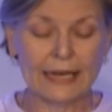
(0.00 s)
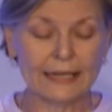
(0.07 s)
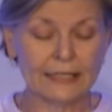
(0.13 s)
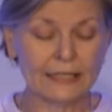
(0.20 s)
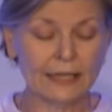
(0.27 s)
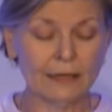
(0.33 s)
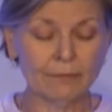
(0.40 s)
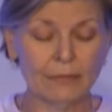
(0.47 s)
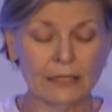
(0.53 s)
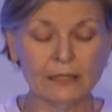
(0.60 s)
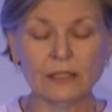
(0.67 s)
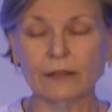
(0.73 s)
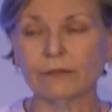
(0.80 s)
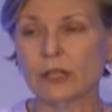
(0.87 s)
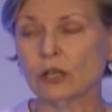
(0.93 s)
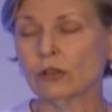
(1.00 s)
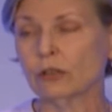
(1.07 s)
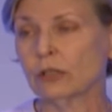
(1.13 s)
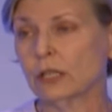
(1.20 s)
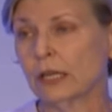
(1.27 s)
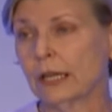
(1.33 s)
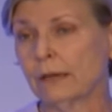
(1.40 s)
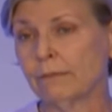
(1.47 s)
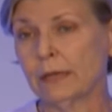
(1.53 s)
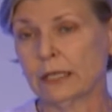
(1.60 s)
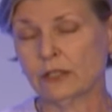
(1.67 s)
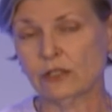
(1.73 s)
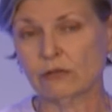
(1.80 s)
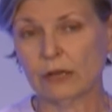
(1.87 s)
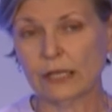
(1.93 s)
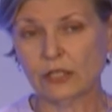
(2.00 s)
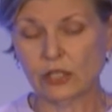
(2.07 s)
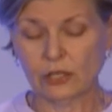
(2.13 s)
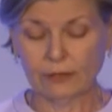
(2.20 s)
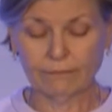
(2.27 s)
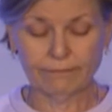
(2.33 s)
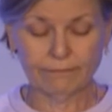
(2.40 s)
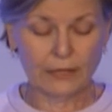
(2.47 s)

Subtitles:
18 months of the current administration.